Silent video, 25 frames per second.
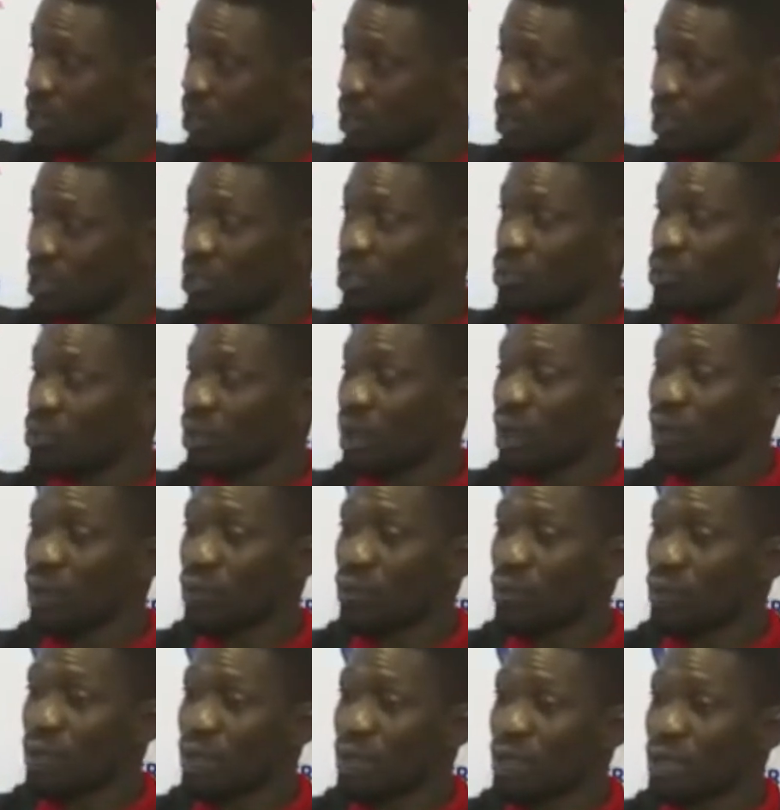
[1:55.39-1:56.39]
And that's why
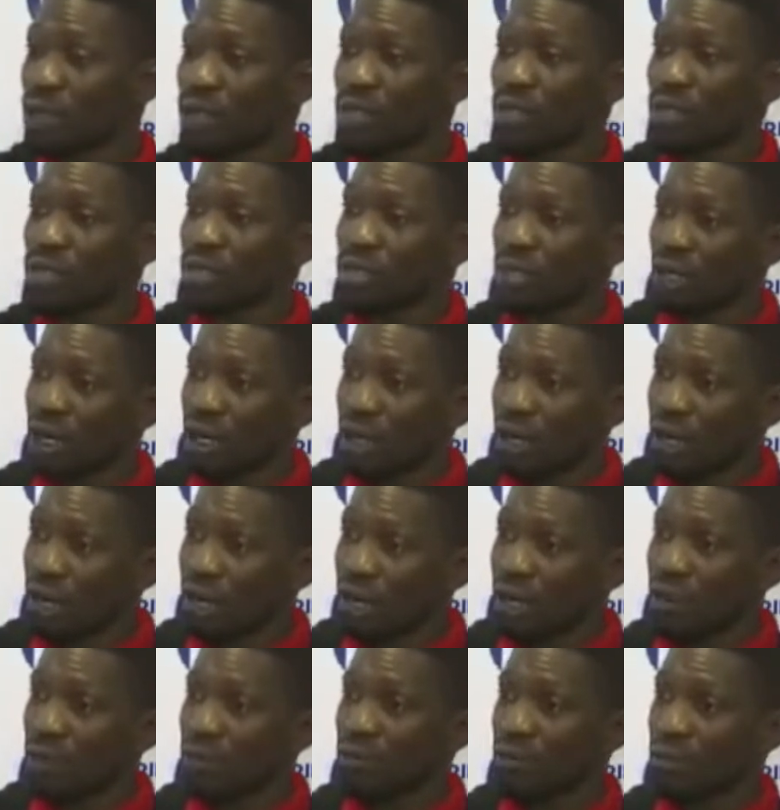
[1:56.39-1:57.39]
we
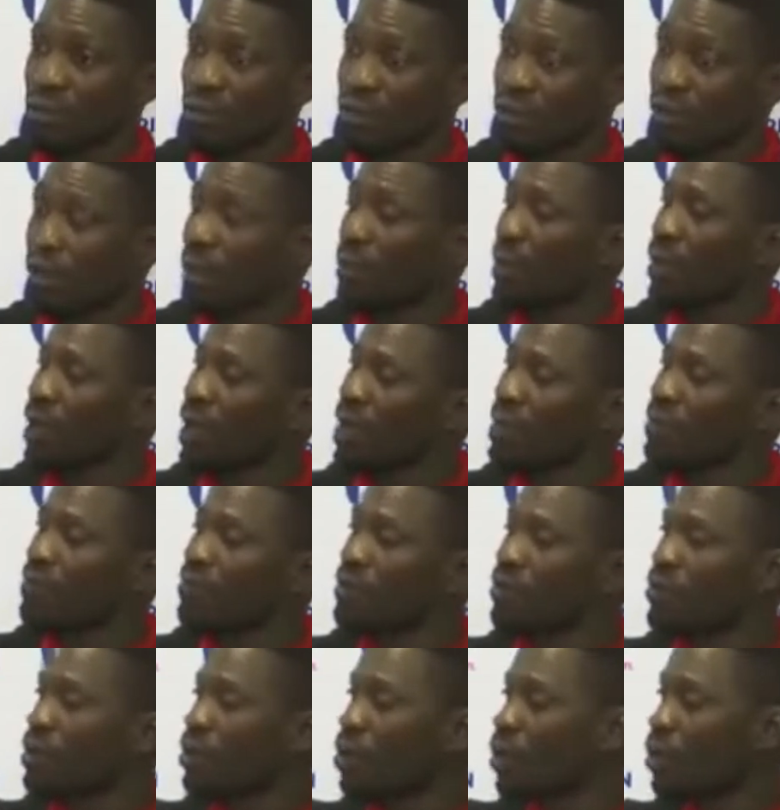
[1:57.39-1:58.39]
grab
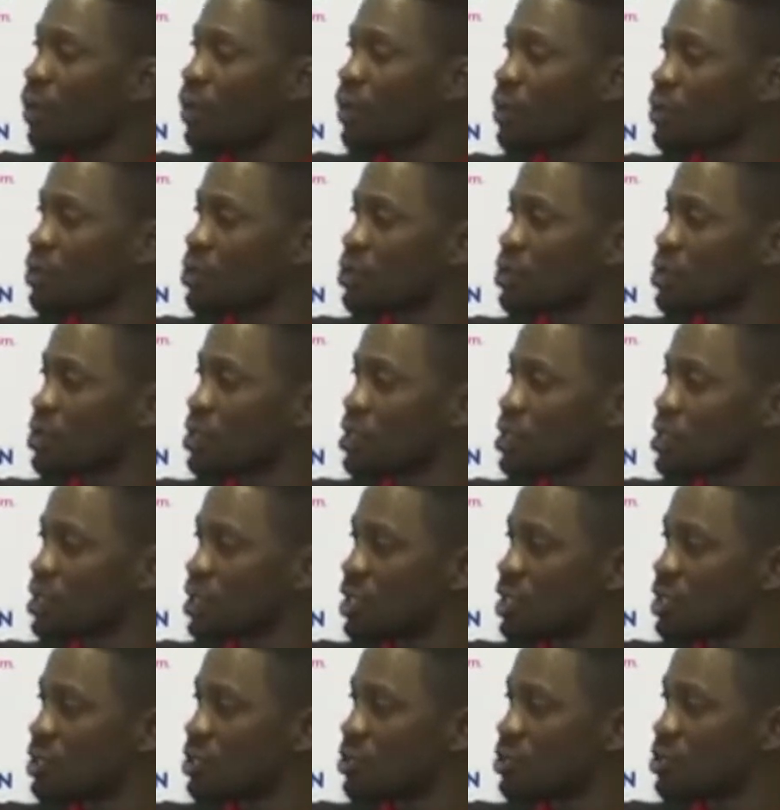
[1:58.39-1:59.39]
every
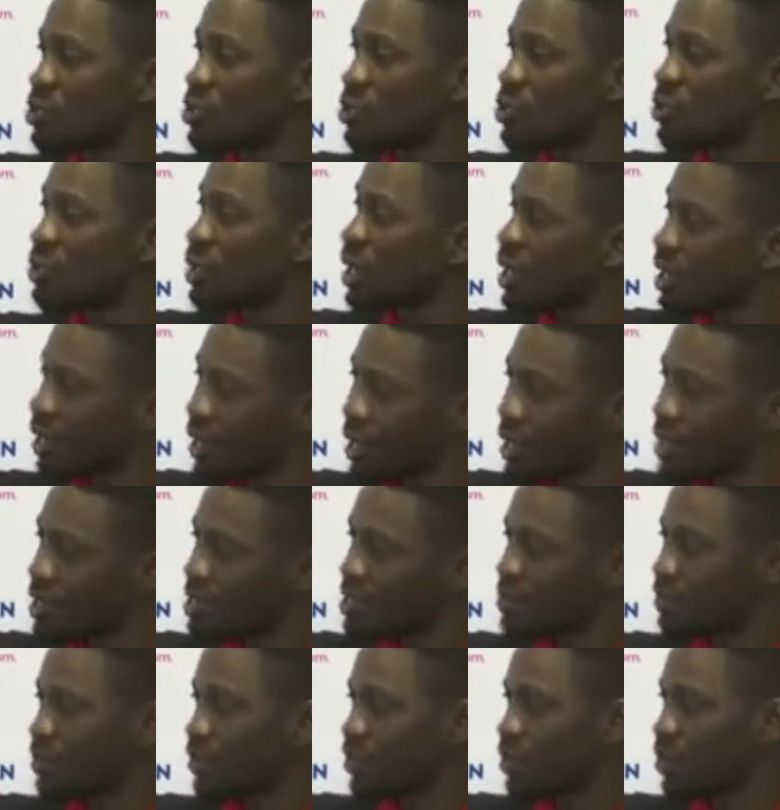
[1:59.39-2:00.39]
opportunity to make a
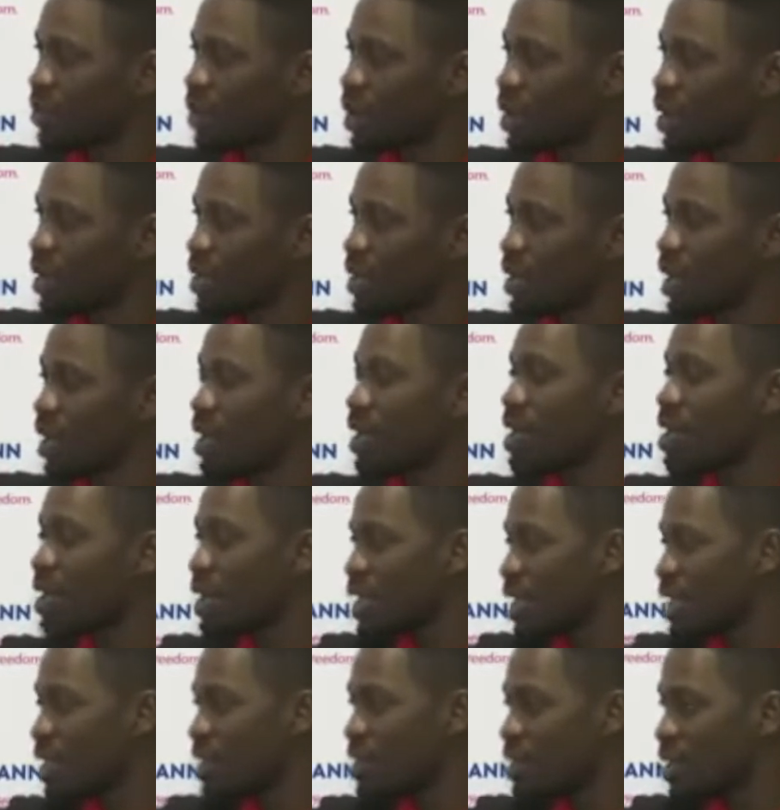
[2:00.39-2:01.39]
case for Uganda
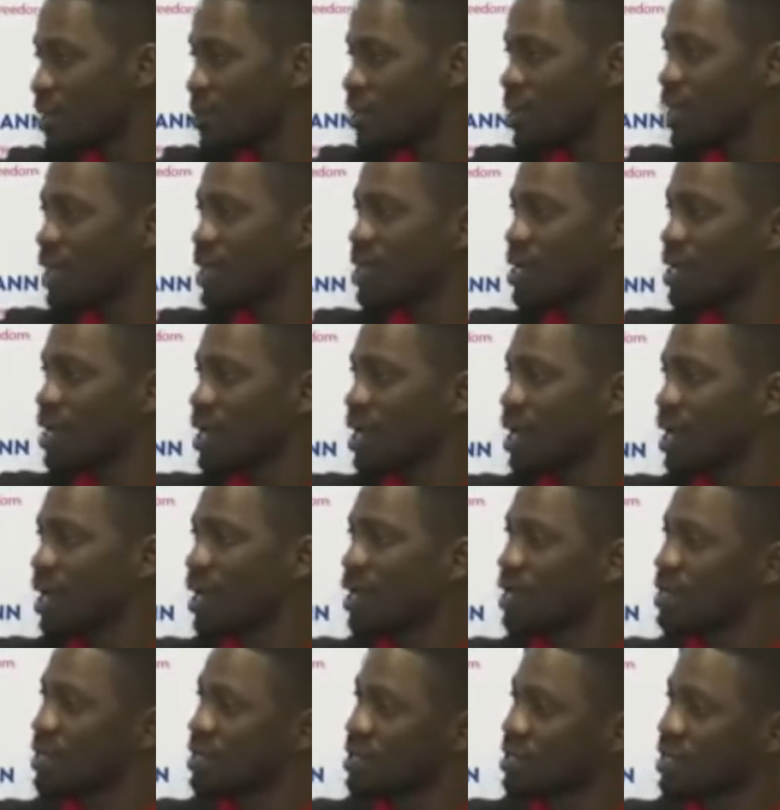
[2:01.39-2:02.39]
in the media
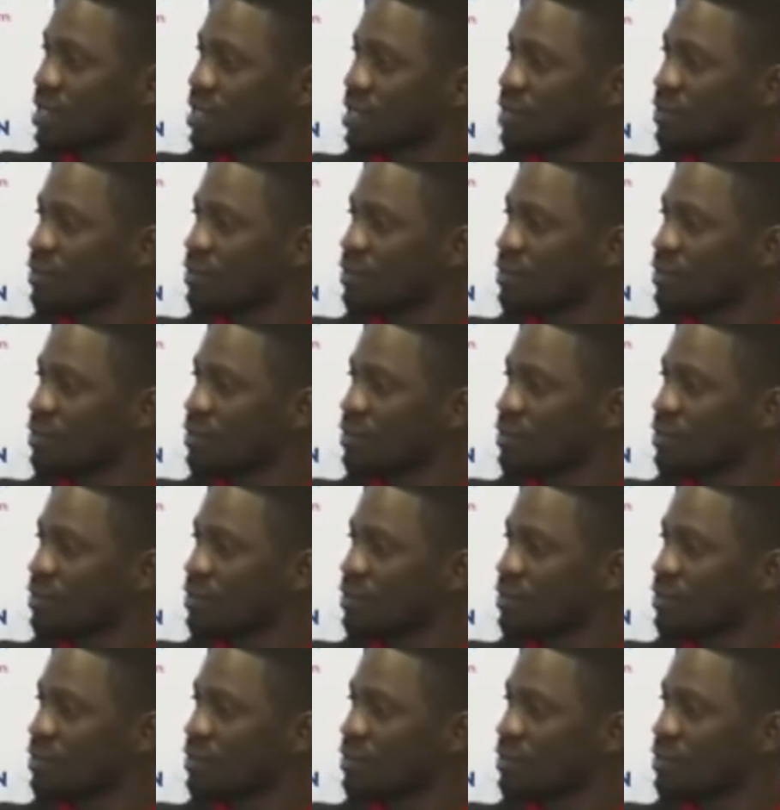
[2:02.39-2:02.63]
and in the